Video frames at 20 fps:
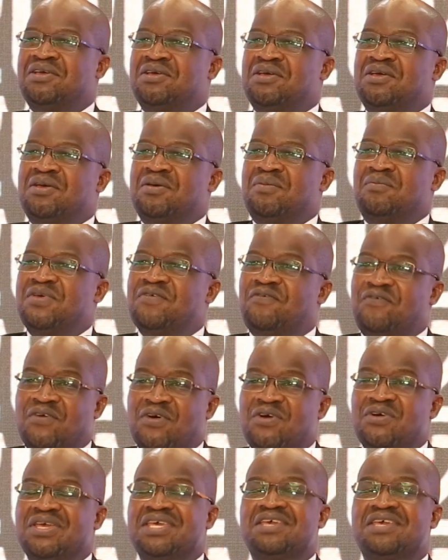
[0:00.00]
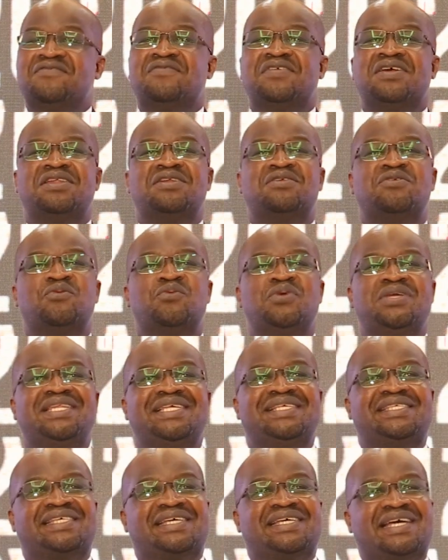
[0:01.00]
at the same information
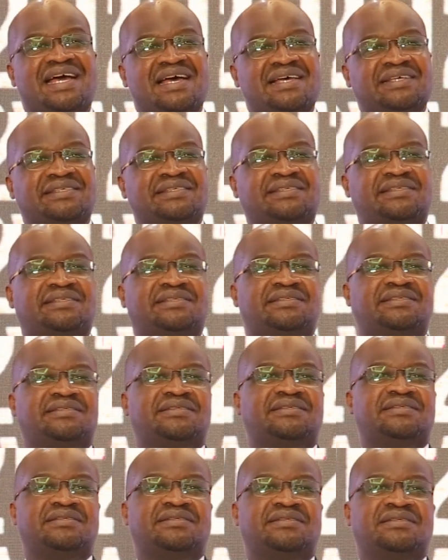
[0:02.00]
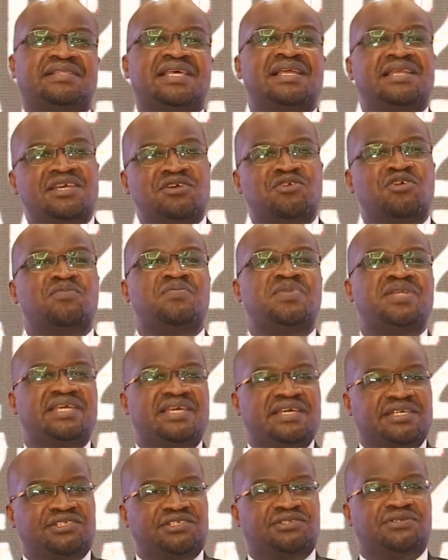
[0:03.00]
in different formats
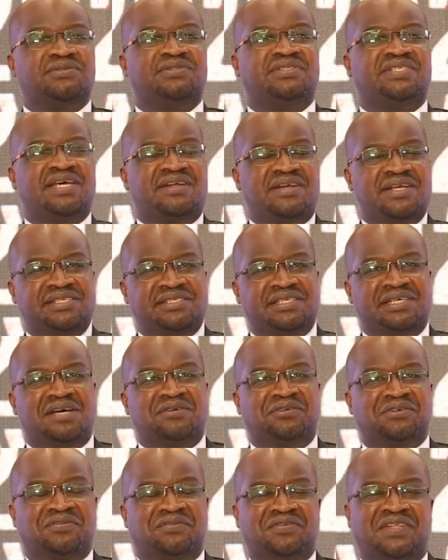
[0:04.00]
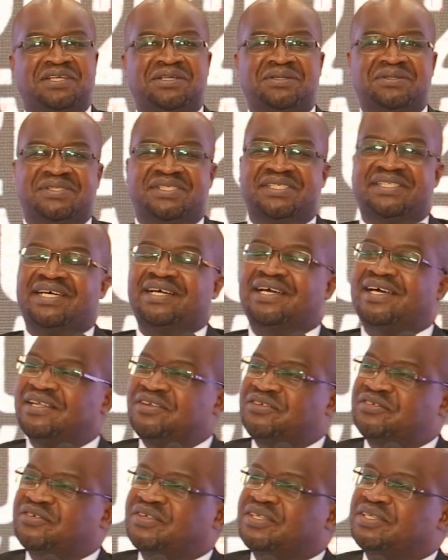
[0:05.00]
from place to place. So now you
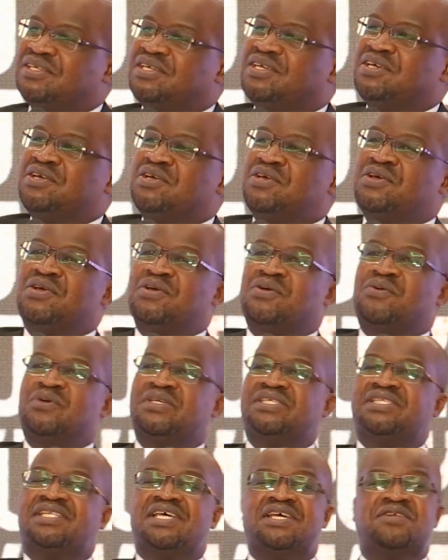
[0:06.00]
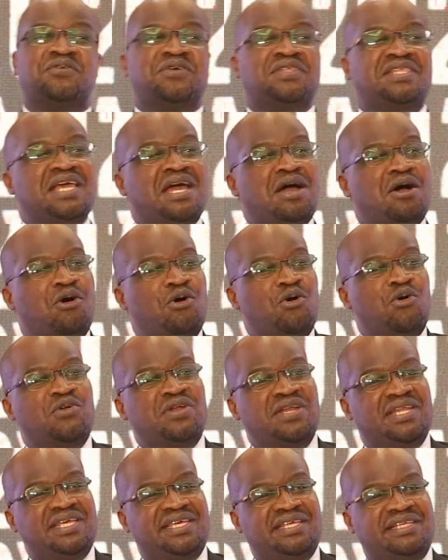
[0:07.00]
have
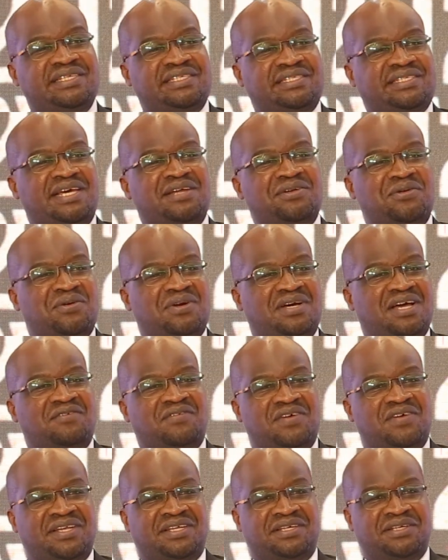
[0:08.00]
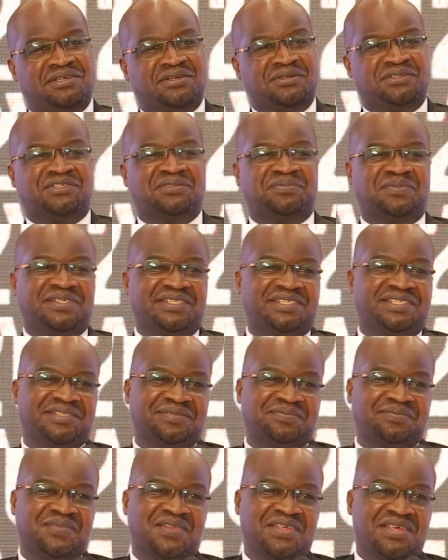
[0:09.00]
reports that are consistent and prepared to
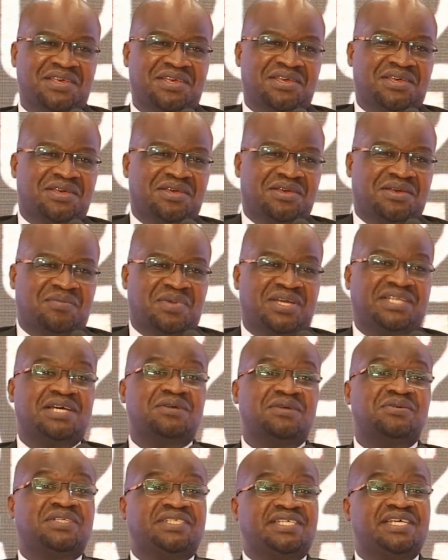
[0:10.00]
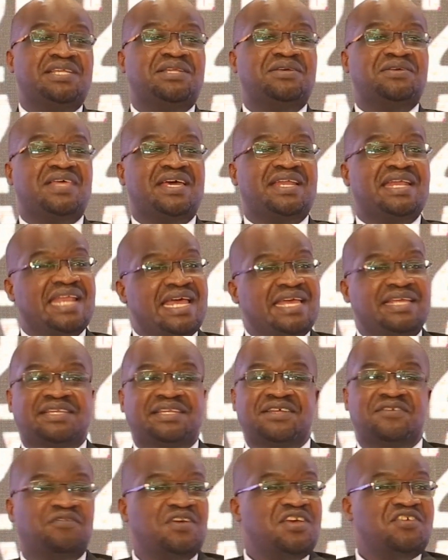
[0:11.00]
a standard. And this is not
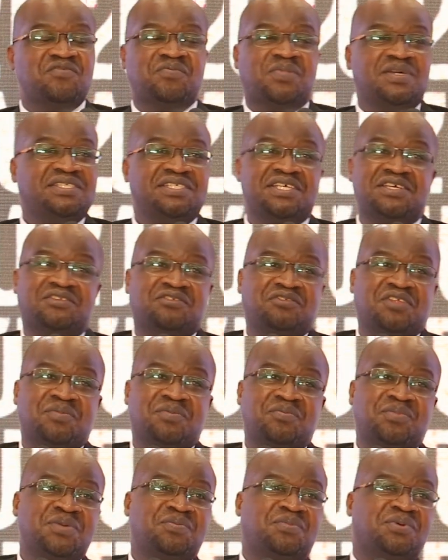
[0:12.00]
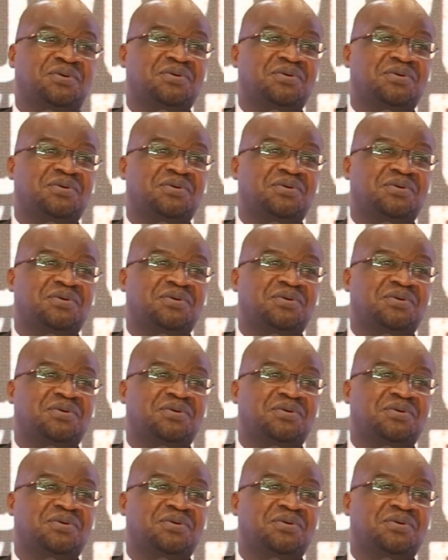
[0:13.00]
like, I wouldn't say,